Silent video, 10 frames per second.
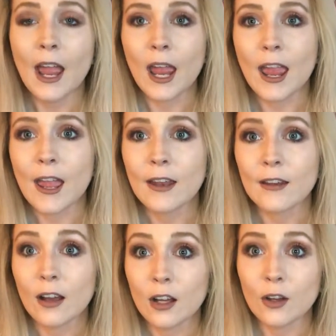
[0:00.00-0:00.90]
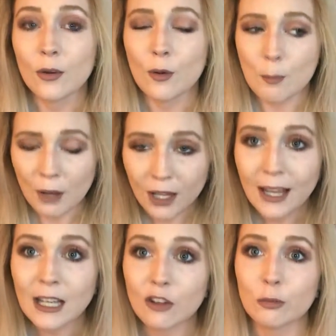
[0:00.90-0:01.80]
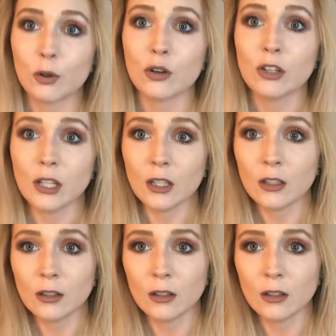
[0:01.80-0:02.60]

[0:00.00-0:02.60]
and plenty of protein.